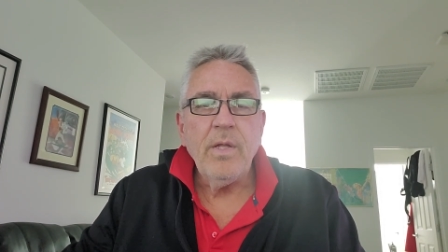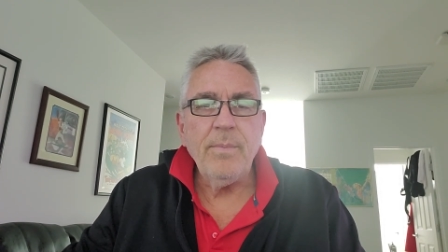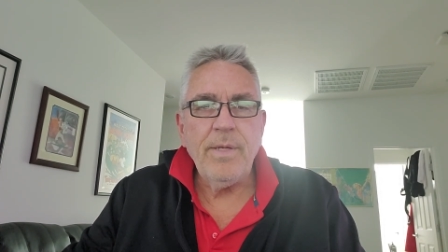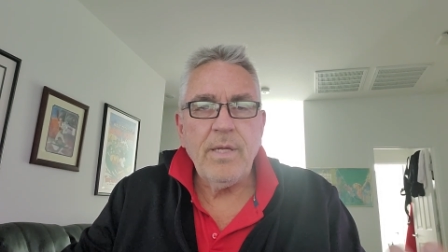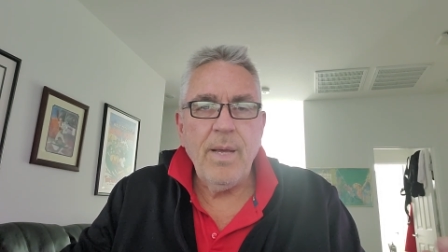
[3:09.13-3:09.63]
In
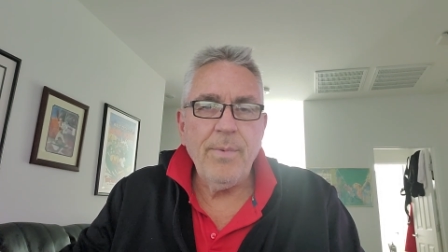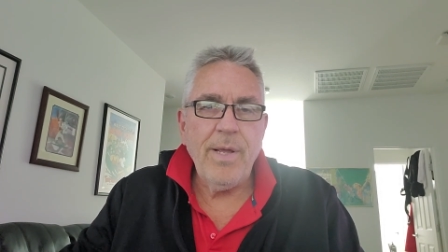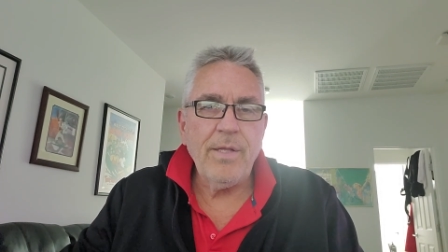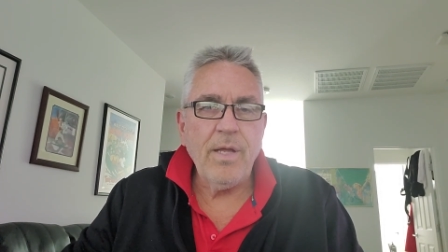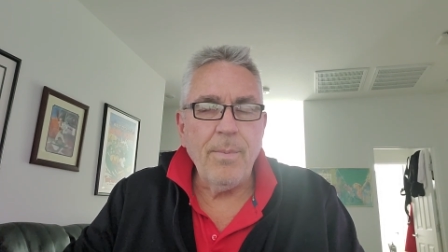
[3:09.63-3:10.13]
the meantime, we
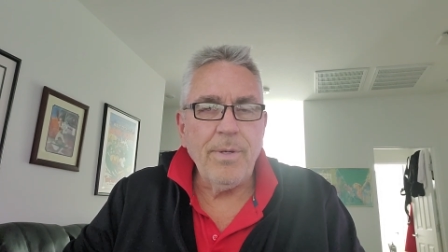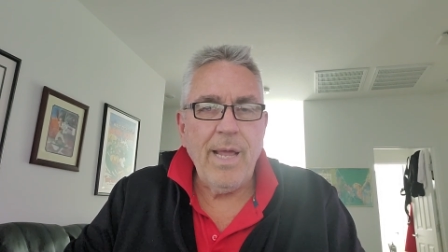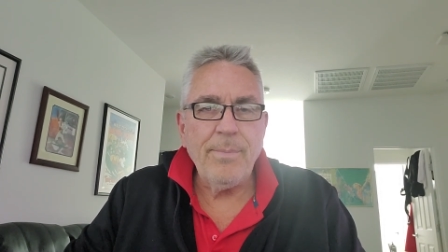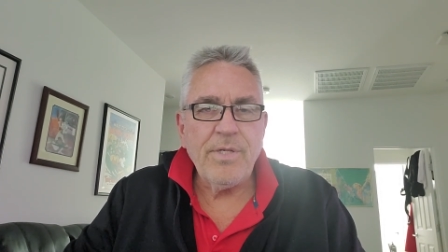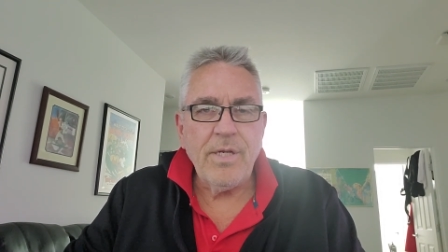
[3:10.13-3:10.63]
get a couple
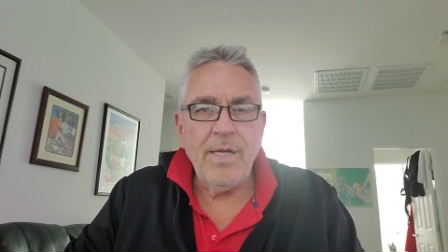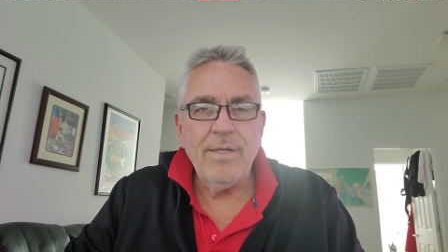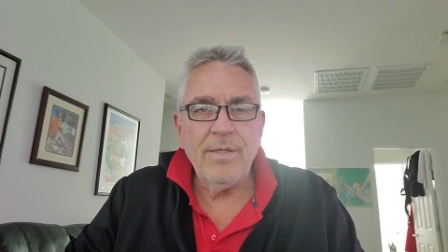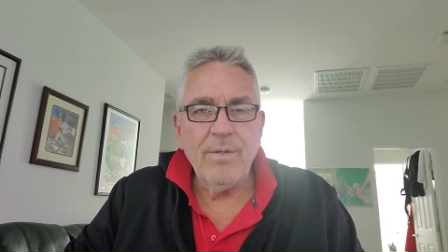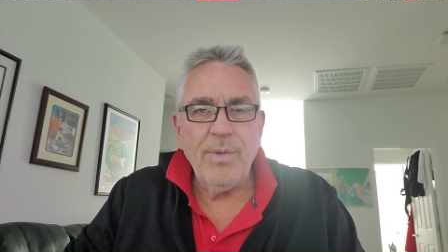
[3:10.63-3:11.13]
games
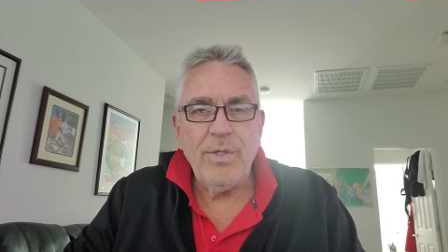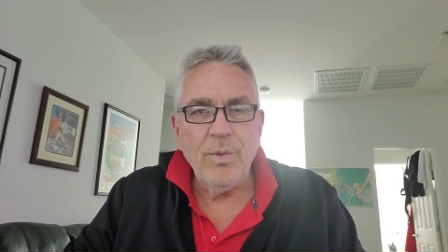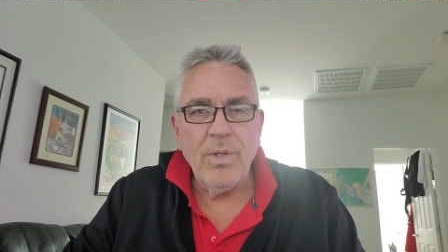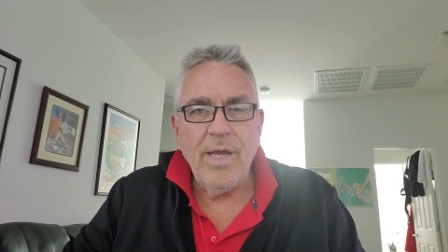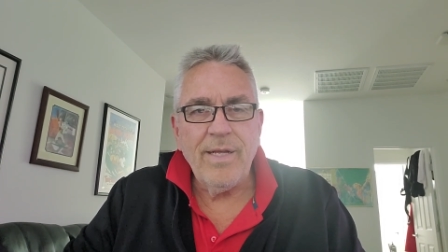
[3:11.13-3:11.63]
tonight. We
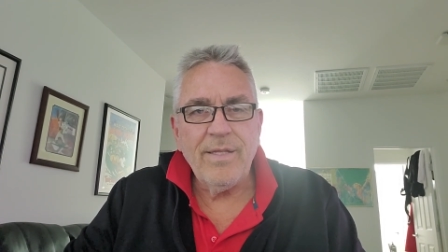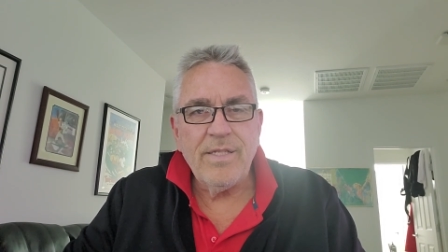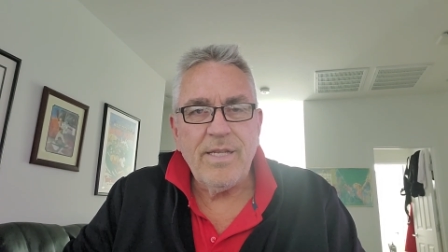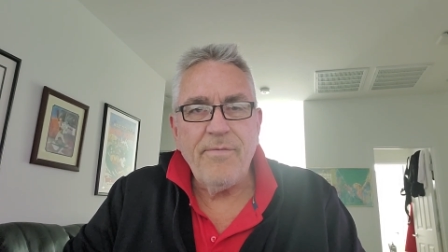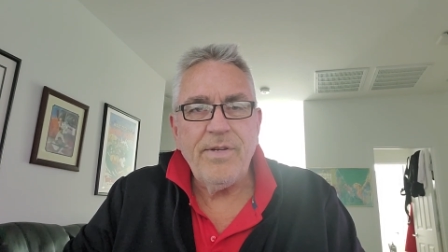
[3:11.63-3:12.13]
do like the
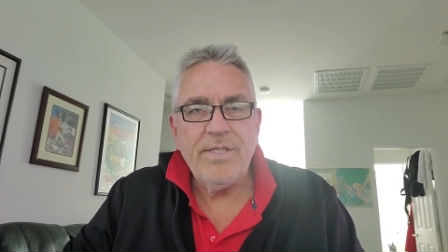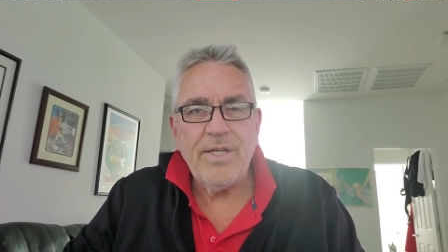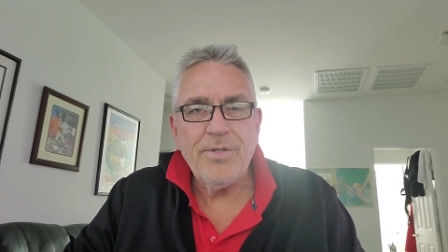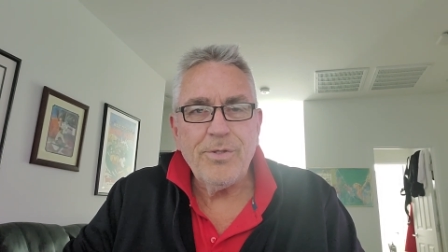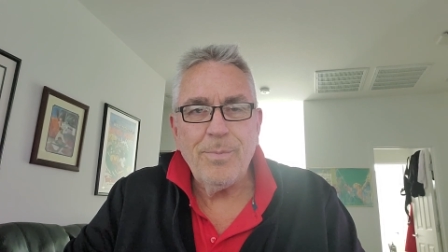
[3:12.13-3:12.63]

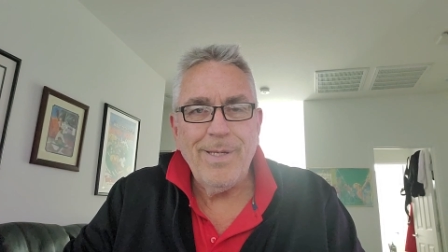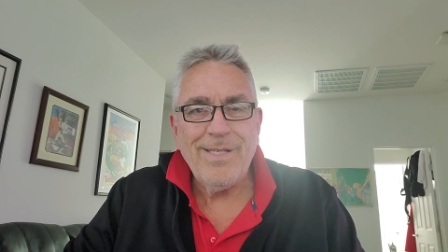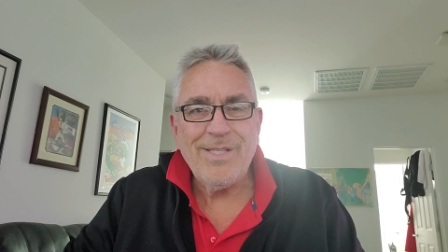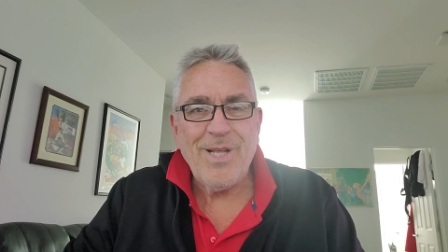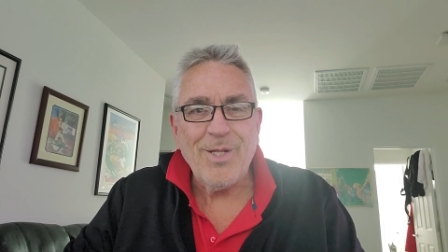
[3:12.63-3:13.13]
76ers to
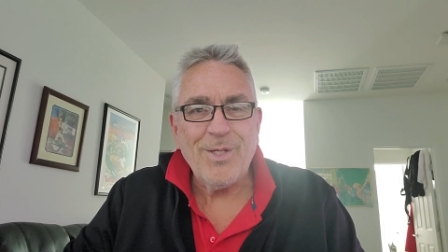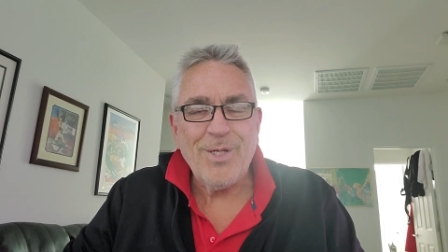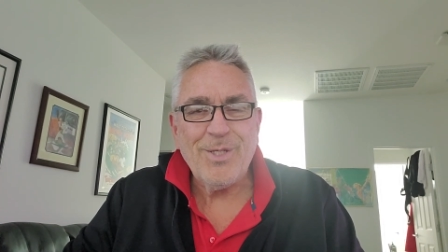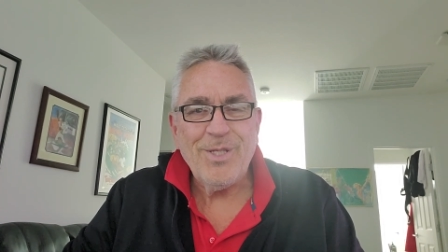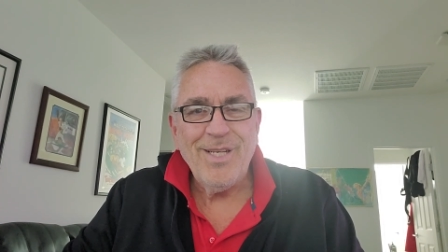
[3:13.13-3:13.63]
beat the
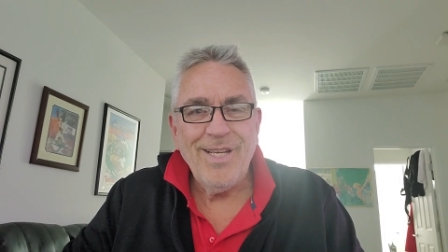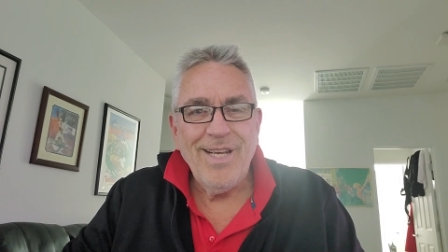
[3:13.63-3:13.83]
Celtics